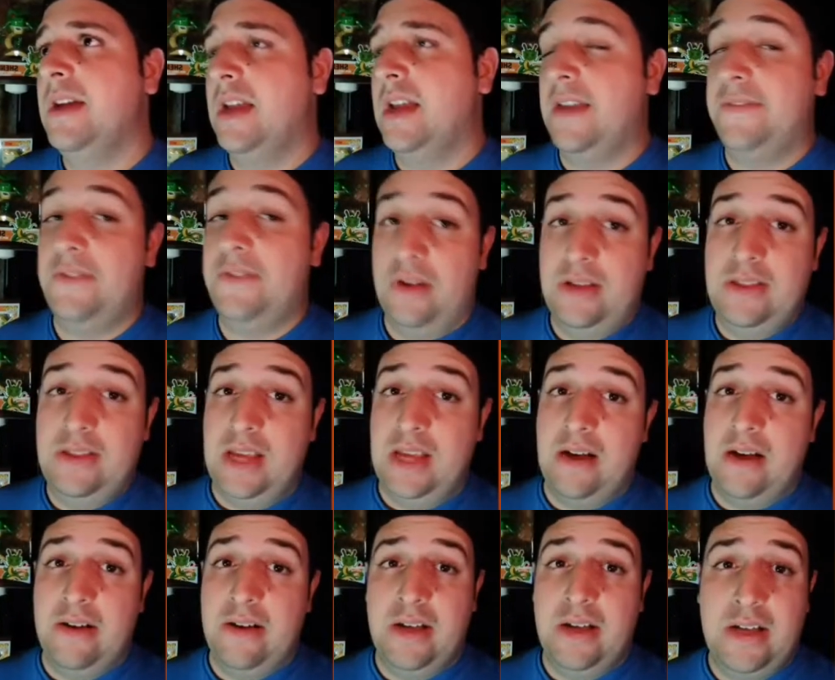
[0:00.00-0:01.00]
If you're in the
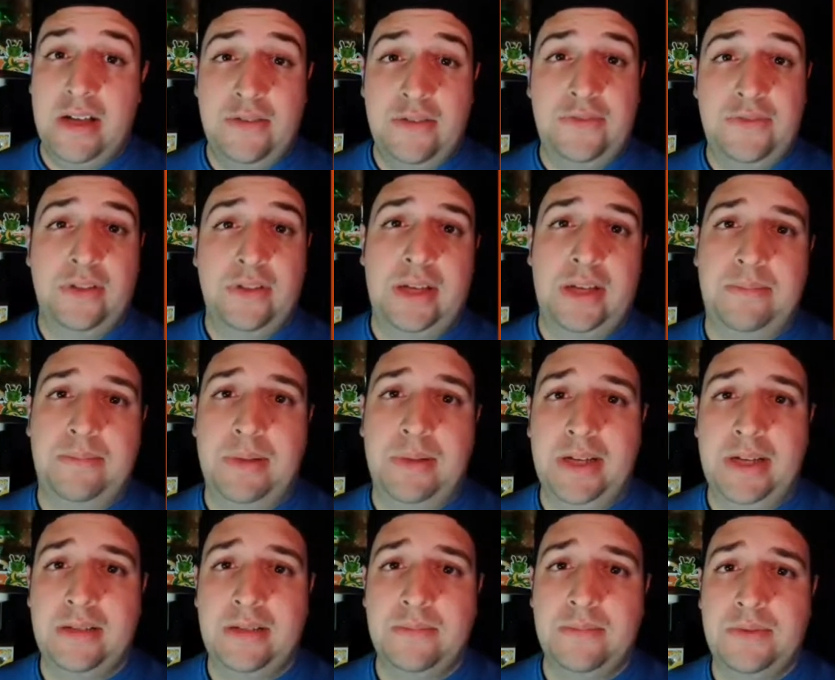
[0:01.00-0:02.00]
area and you feel like
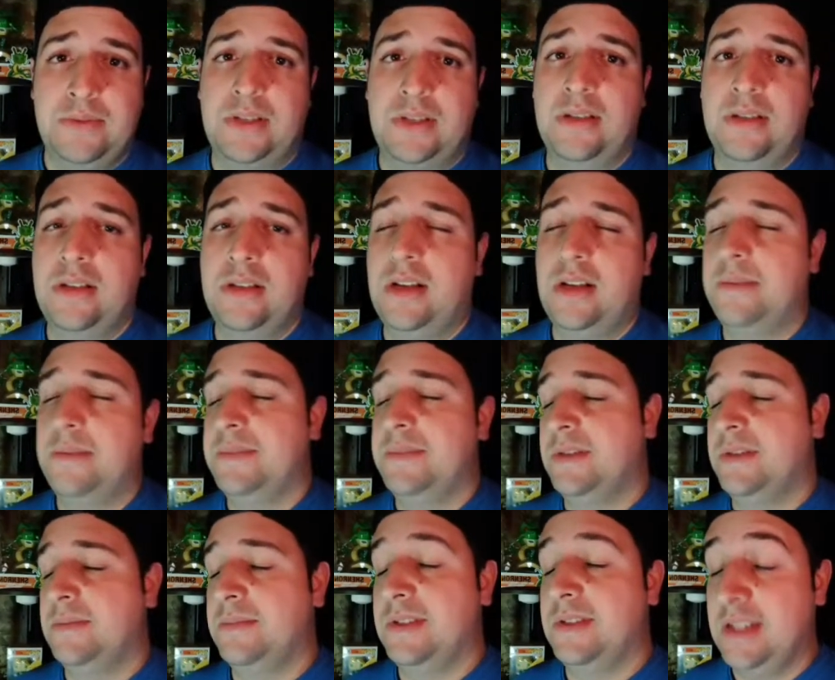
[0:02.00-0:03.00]
playing some
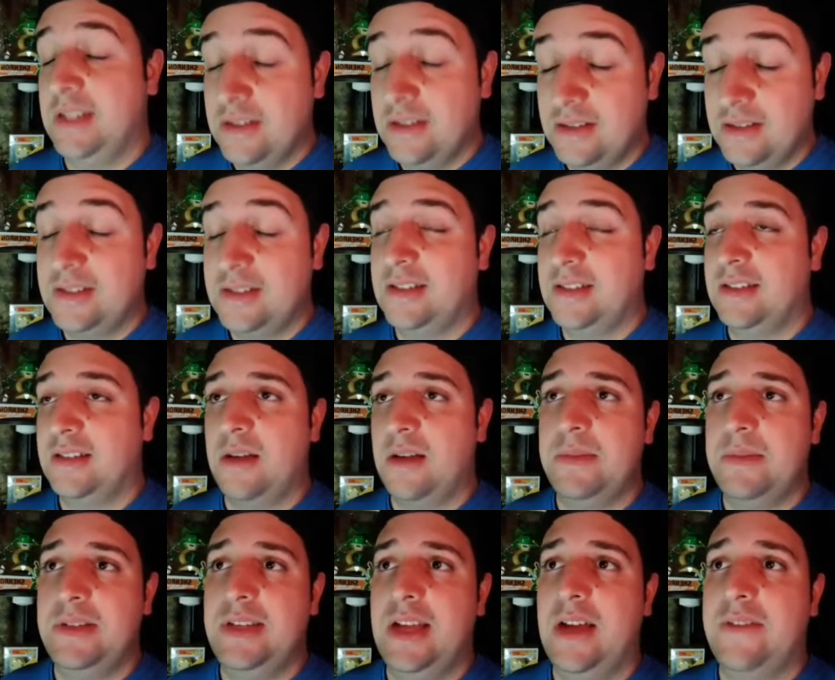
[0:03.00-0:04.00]
sealed and
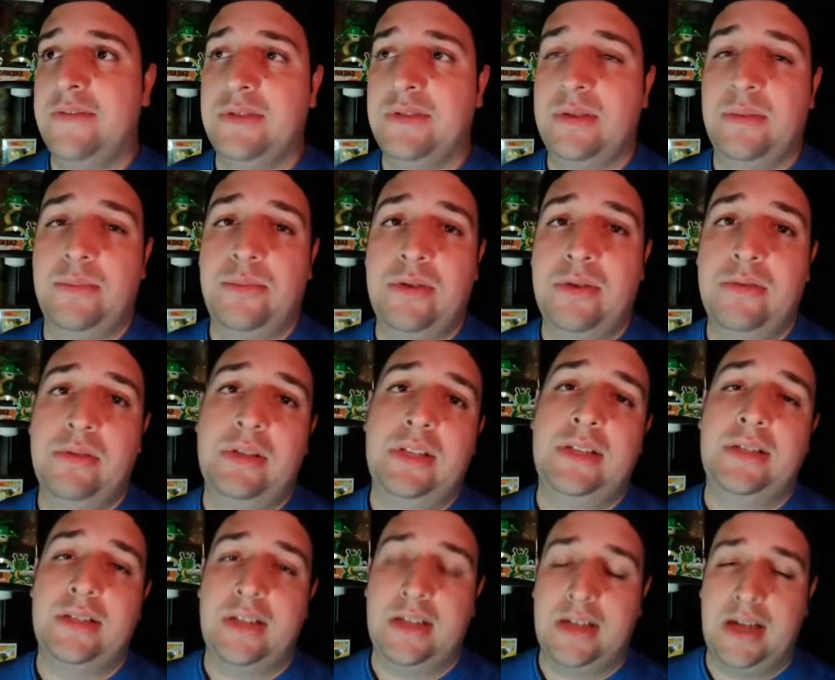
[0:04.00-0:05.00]
coming down for some
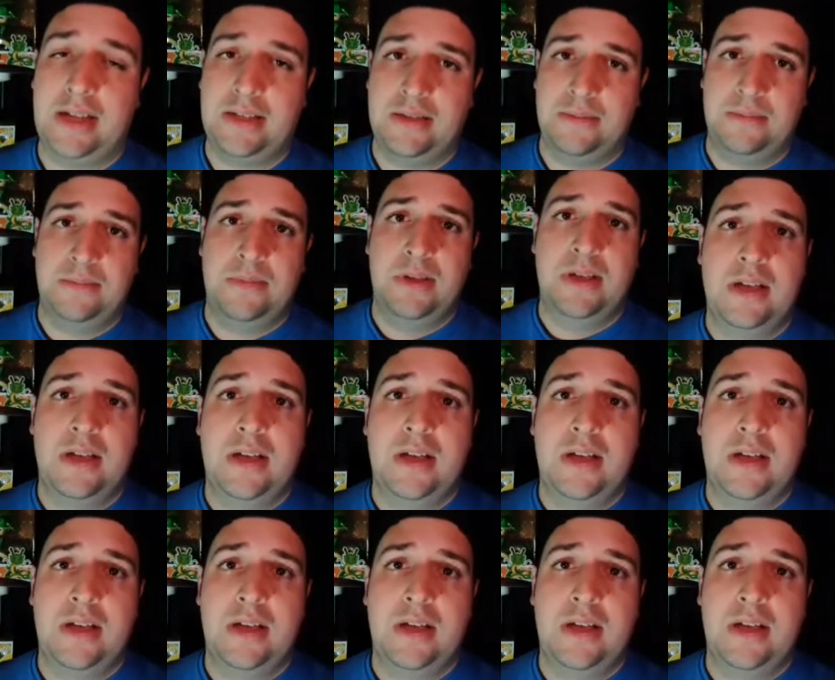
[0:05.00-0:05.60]
pre-release, you get some,